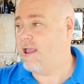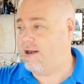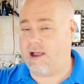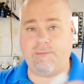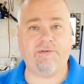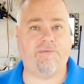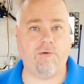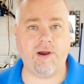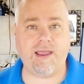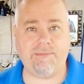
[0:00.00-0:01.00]
Now
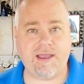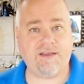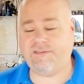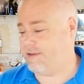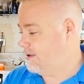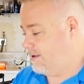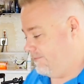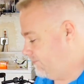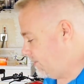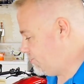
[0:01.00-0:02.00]
before ABS,
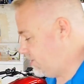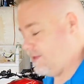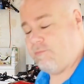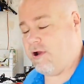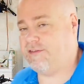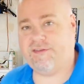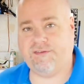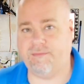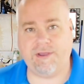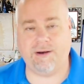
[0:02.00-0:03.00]
flushing the brake
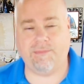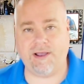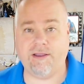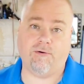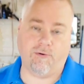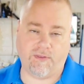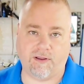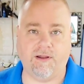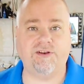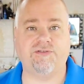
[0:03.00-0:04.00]
system in a bike, or the
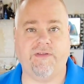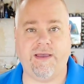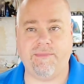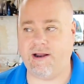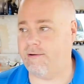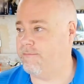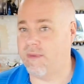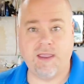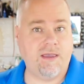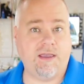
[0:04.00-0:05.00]
clutch for that matter,
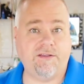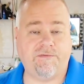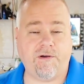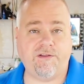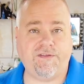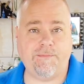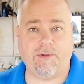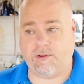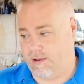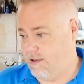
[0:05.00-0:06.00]
is very
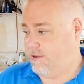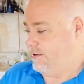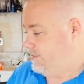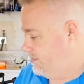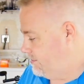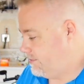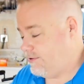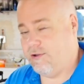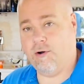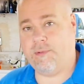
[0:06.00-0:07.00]
simple.
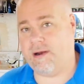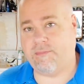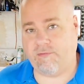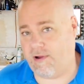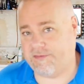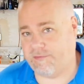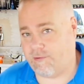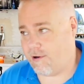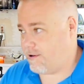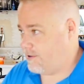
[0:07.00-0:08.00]
You open up the
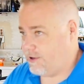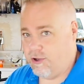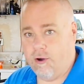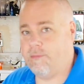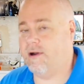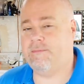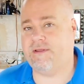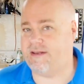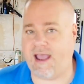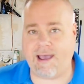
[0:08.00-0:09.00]
reservoir, you open up the
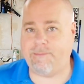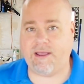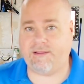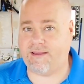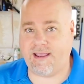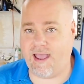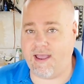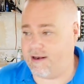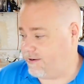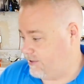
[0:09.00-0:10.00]
tap at the
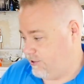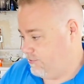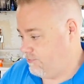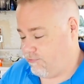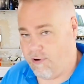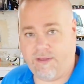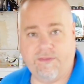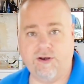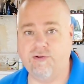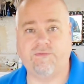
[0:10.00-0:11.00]
end, you run
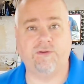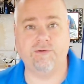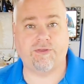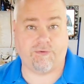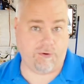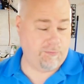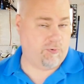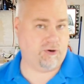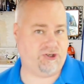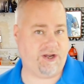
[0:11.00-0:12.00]
the new fluid through,
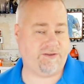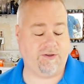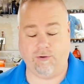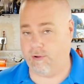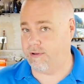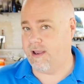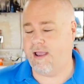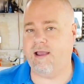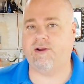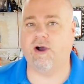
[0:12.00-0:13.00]
push out the old,
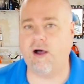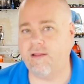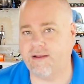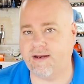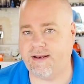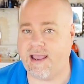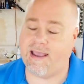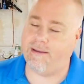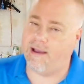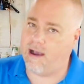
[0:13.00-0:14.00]
and call it a
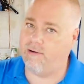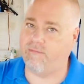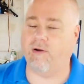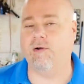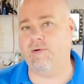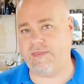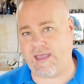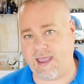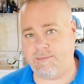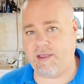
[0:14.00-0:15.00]
day. However,
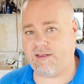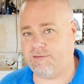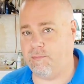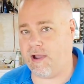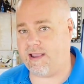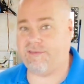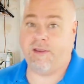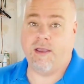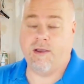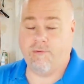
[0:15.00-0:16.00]
with ABS bikes,
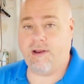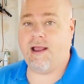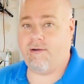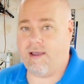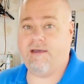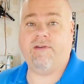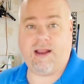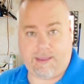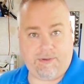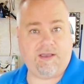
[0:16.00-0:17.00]
we now have an
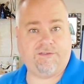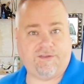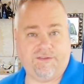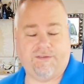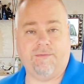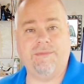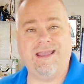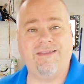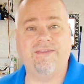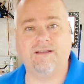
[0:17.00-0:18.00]
ABS system
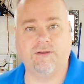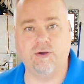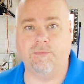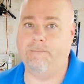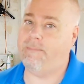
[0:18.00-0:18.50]
in the loop.